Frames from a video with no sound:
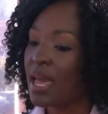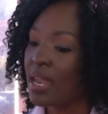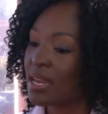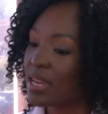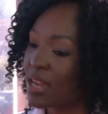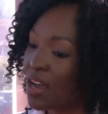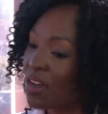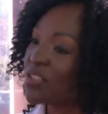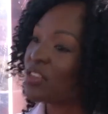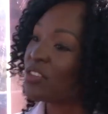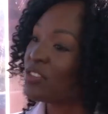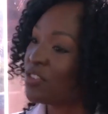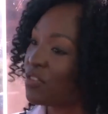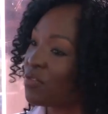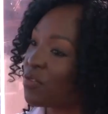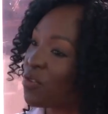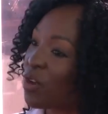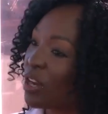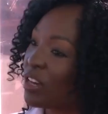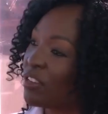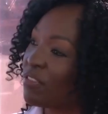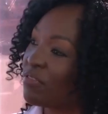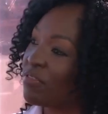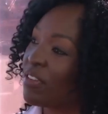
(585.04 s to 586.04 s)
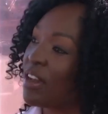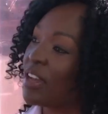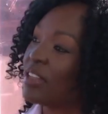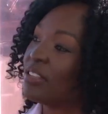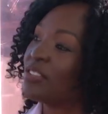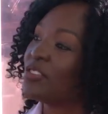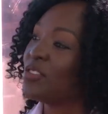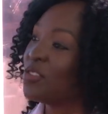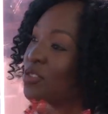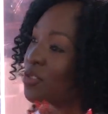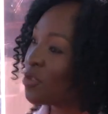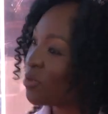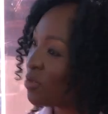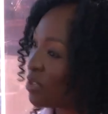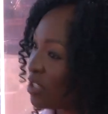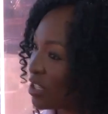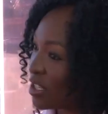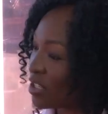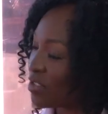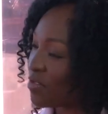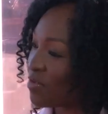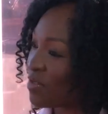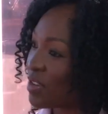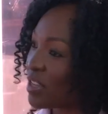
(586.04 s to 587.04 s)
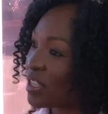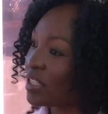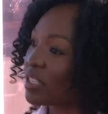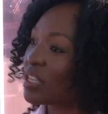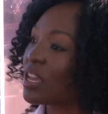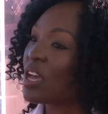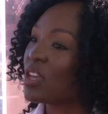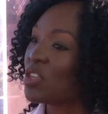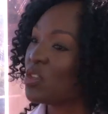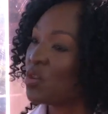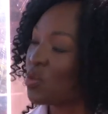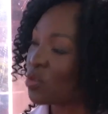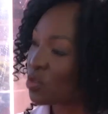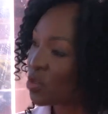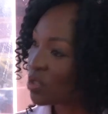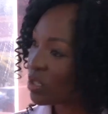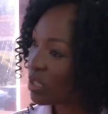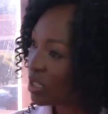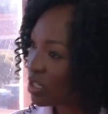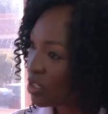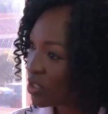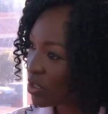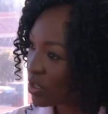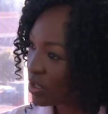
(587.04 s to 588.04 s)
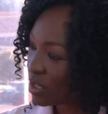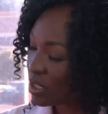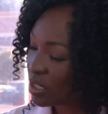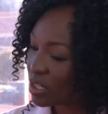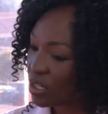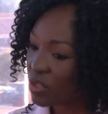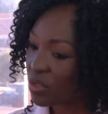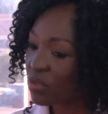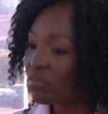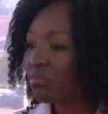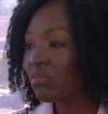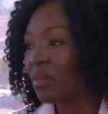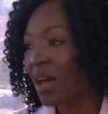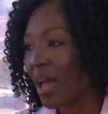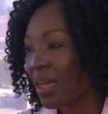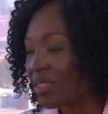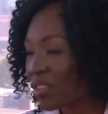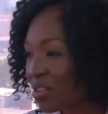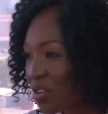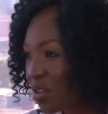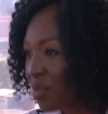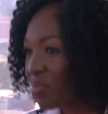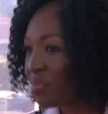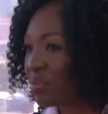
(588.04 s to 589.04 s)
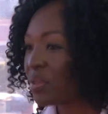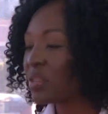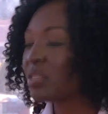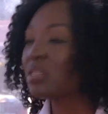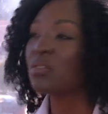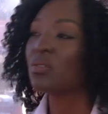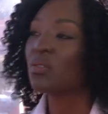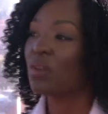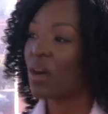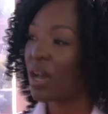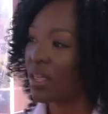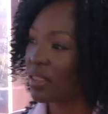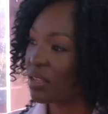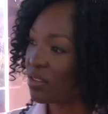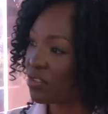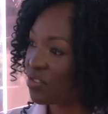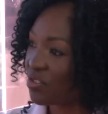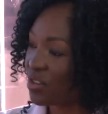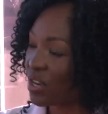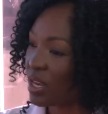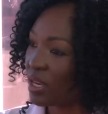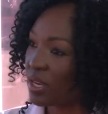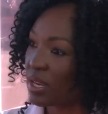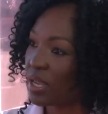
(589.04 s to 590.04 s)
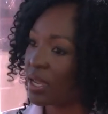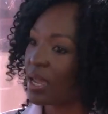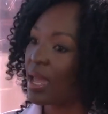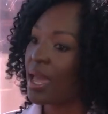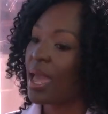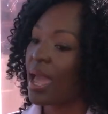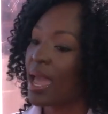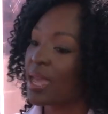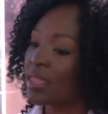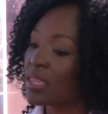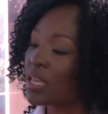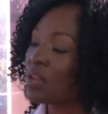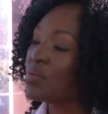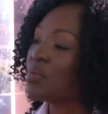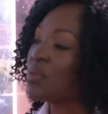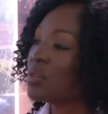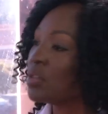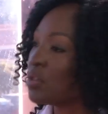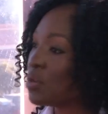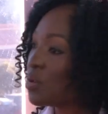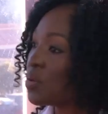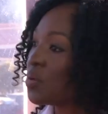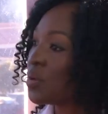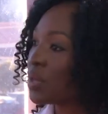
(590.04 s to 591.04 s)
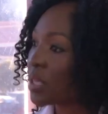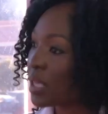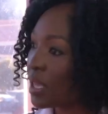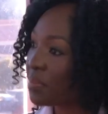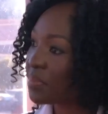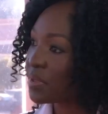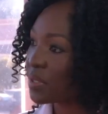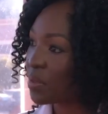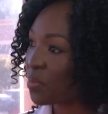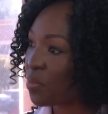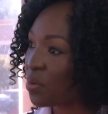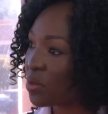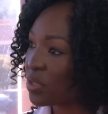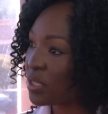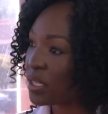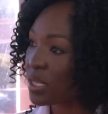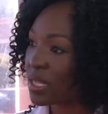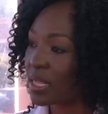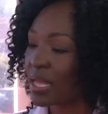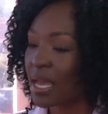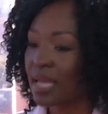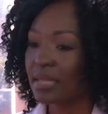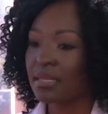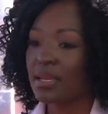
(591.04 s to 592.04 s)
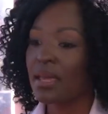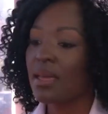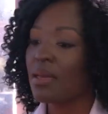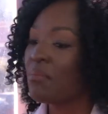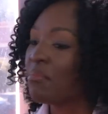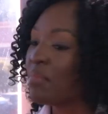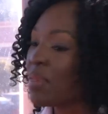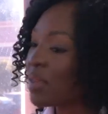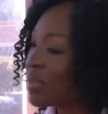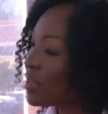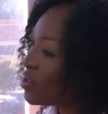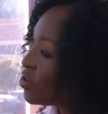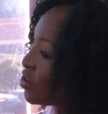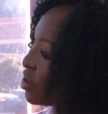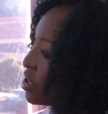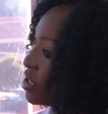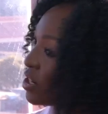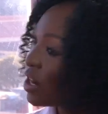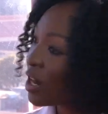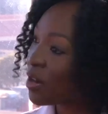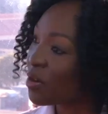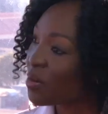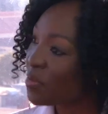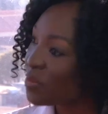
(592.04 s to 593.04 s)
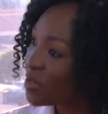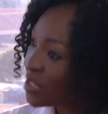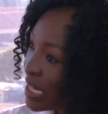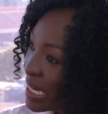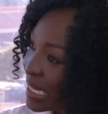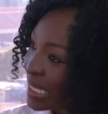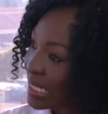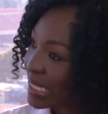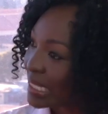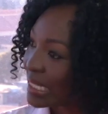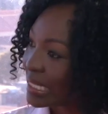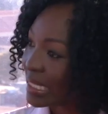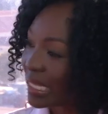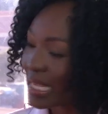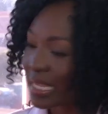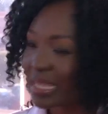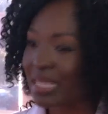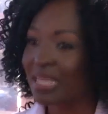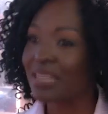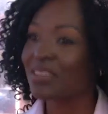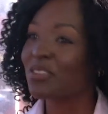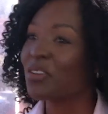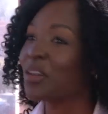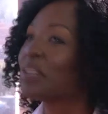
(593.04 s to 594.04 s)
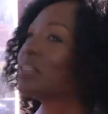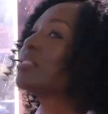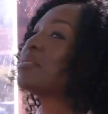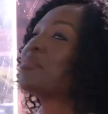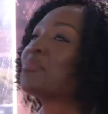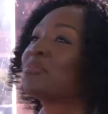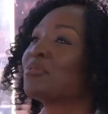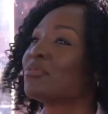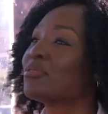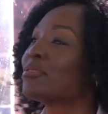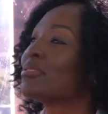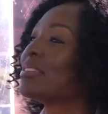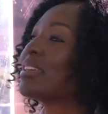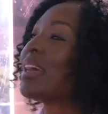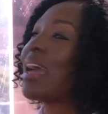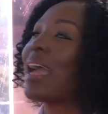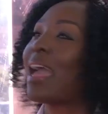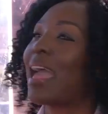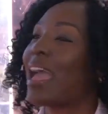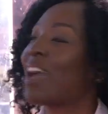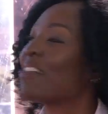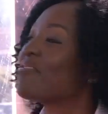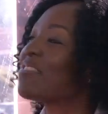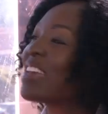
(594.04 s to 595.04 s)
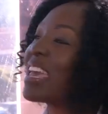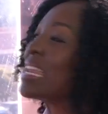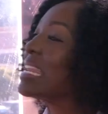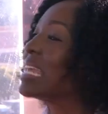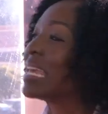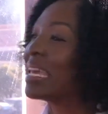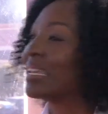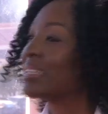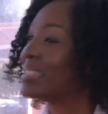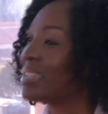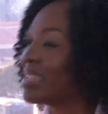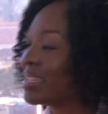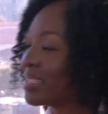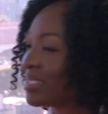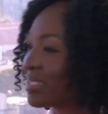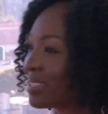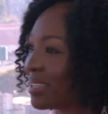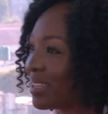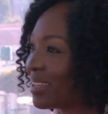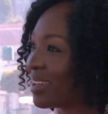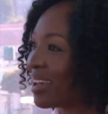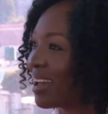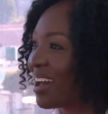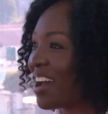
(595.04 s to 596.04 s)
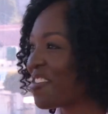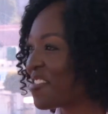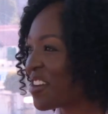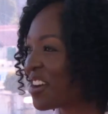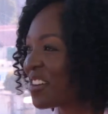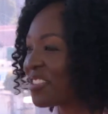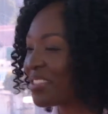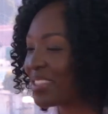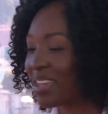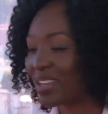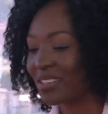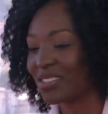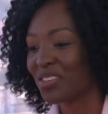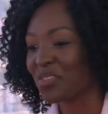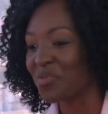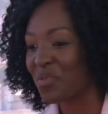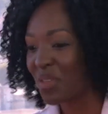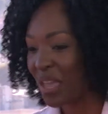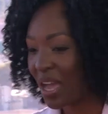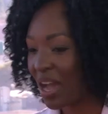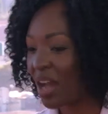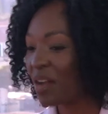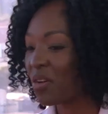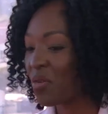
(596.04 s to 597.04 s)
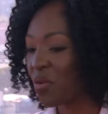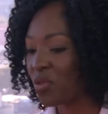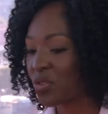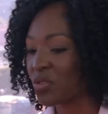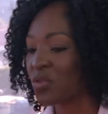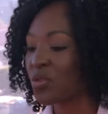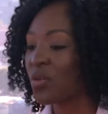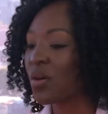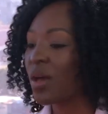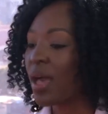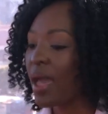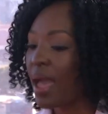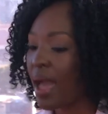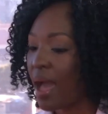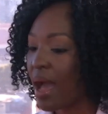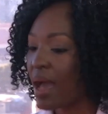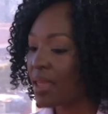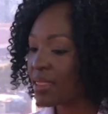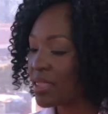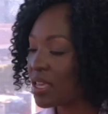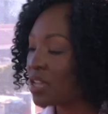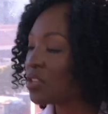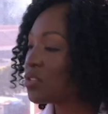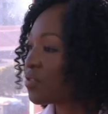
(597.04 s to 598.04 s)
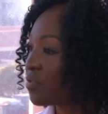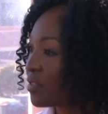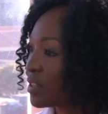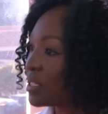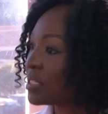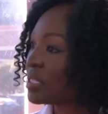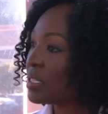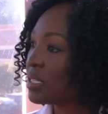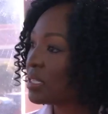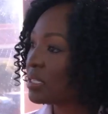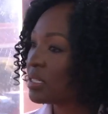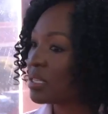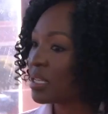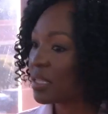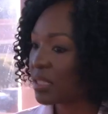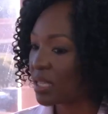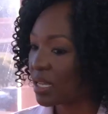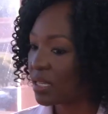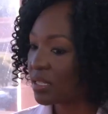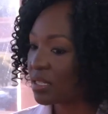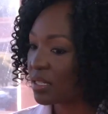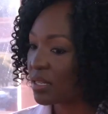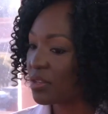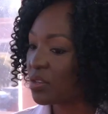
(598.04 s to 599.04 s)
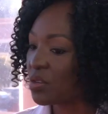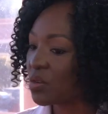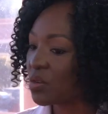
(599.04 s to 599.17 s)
now that you've qualified, you don't just rest. You also need to continue either competing or either training and then we keep supporting that, making sure the accommodation is safe. They're not supposed to have any headaches around that. So we also are there to facilitate that,